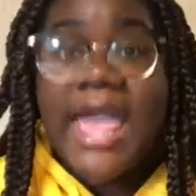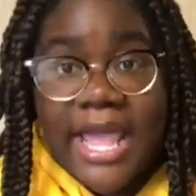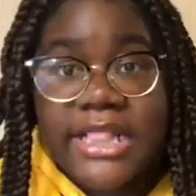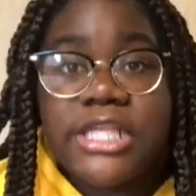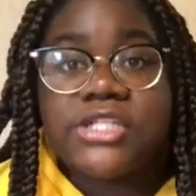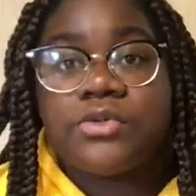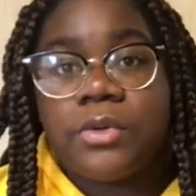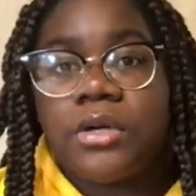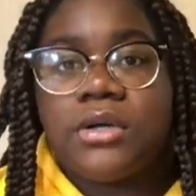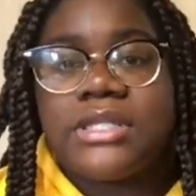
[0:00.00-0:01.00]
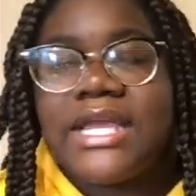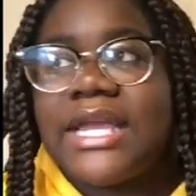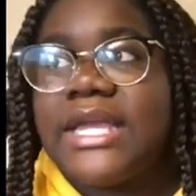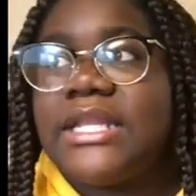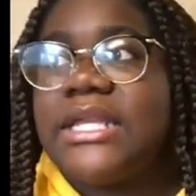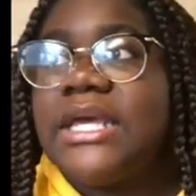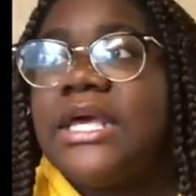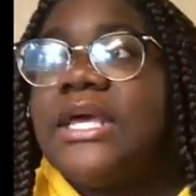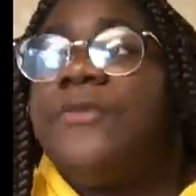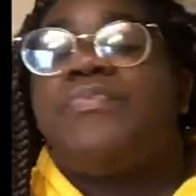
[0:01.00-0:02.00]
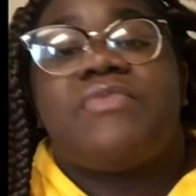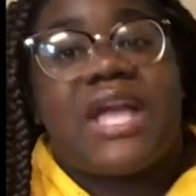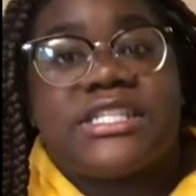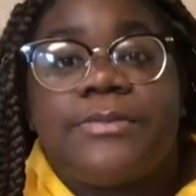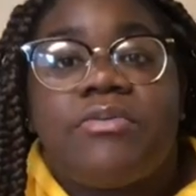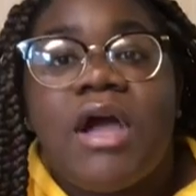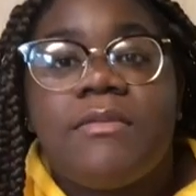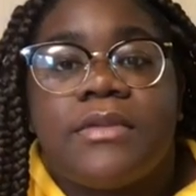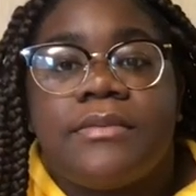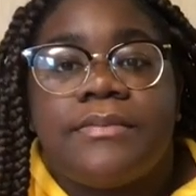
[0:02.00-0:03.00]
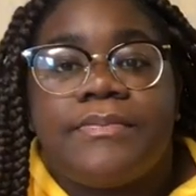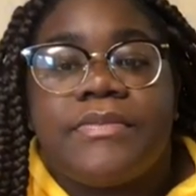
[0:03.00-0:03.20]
in this world, and that's a problem.